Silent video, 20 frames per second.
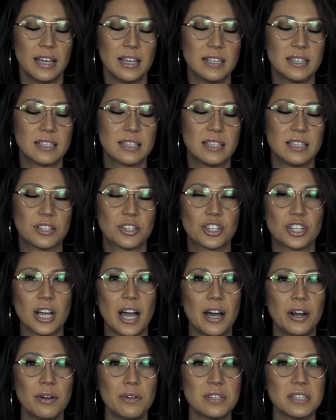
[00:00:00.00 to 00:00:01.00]
is this
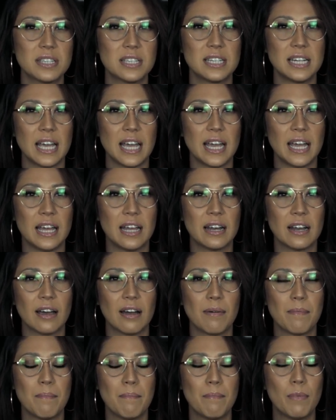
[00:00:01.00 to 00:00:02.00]
shadow state
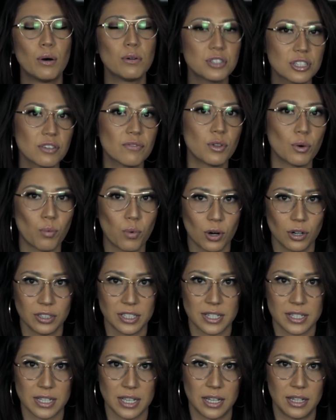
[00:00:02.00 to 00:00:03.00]
most of the
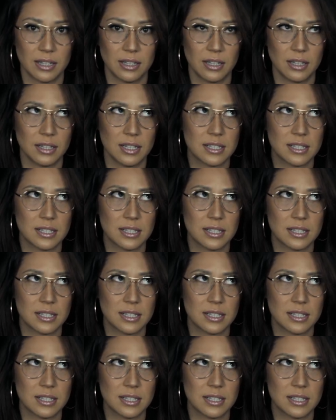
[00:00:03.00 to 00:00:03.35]
world is in.